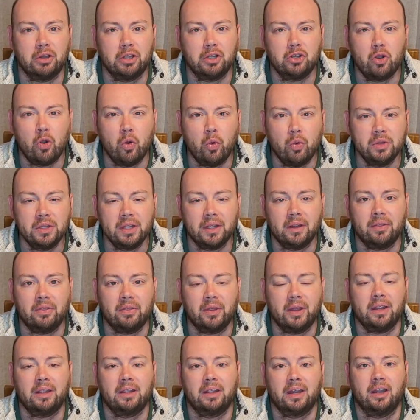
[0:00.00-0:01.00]
and coding
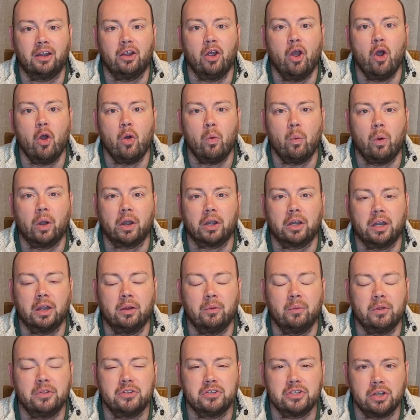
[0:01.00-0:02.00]
thinking
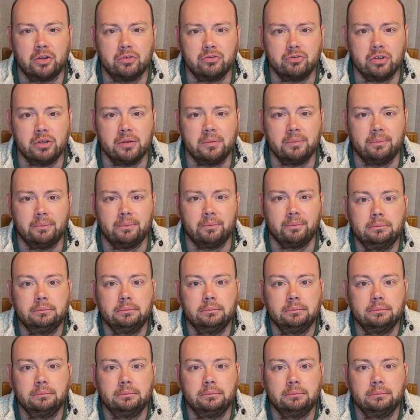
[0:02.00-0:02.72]
working with children.